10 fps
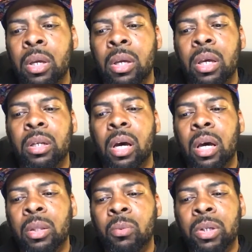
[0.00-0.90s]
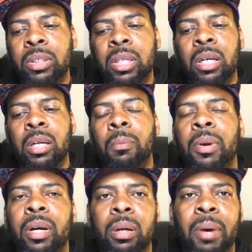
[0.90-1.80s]
And the other one is Getting
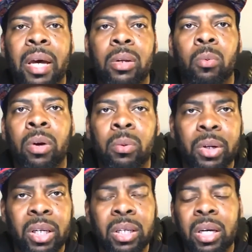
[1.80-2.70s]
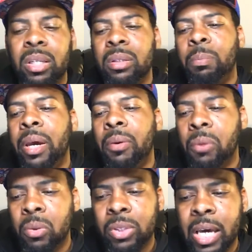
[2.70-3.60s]
America Back to Work, where they cut the
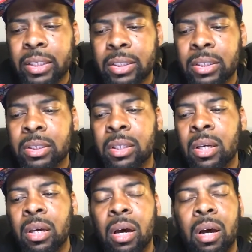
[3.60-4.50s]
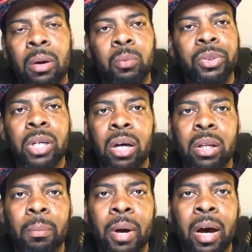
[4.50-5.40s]
payroll taxes. We talked
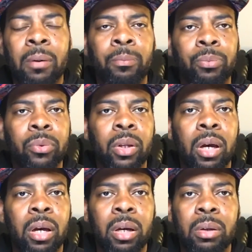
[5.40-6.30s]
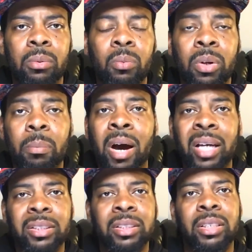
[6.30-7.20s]
about what a
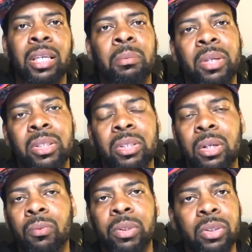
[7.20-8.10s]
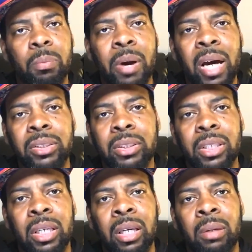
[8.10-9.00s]
Ponzi scheme is, the original Ponzi
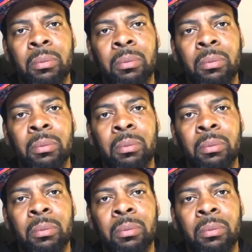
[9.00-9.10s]
scheme.